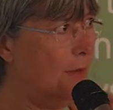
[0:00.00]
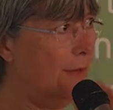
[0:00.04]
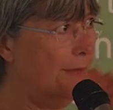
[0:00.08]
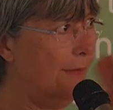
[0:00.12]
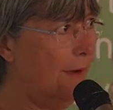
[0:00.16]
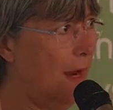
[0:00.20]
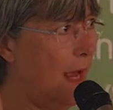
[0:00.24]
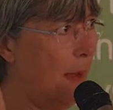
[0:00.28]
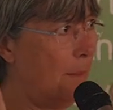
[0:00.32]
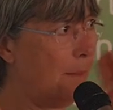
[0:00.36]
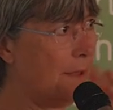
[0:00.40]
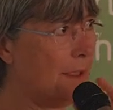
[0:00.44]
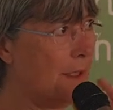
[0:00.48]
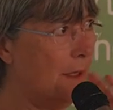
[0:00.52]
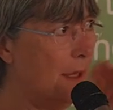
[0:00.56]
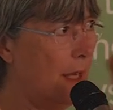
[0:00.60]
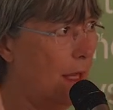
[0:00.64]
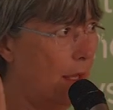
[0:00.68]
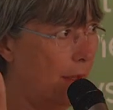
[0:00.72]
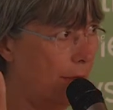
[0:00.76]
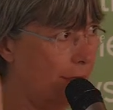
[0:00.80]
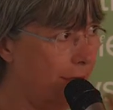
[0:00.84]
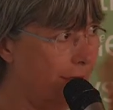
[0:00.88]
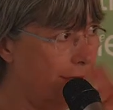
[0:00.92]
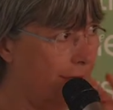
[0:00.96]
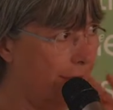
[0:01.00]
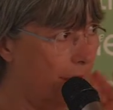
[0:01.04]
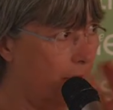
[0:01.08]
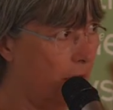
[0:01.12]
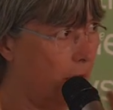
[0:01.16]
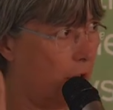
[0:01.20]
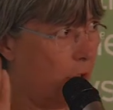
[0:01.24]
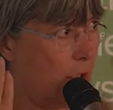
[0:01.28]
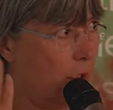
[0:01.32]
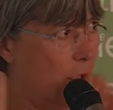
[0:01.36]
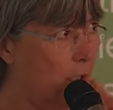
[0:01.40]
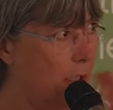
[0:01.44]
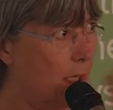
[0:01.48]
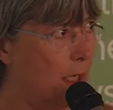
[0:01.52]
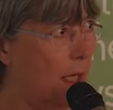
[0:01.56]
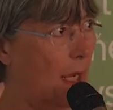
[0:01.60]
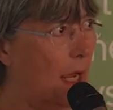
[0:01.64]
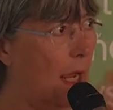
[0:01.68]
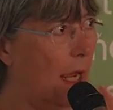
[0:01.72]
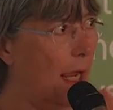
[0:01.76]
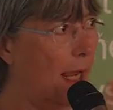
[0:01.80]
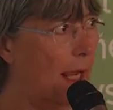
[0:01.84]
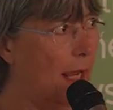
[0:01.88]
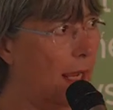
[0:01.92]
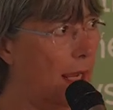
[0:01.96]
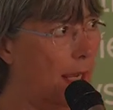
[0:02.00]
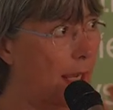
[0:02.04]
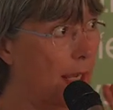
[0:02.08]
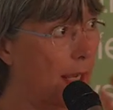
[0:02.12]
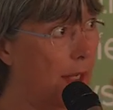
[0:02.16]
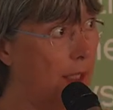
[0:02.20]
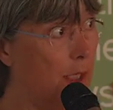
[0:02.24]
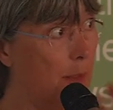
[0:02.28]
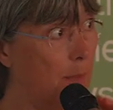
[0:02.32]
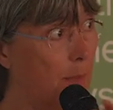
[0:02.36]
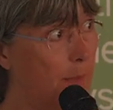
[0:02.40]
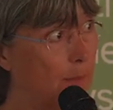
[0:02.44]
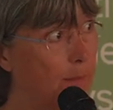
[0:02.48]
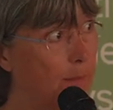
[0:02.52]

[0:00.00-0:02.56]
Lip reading: flaps like other fish, and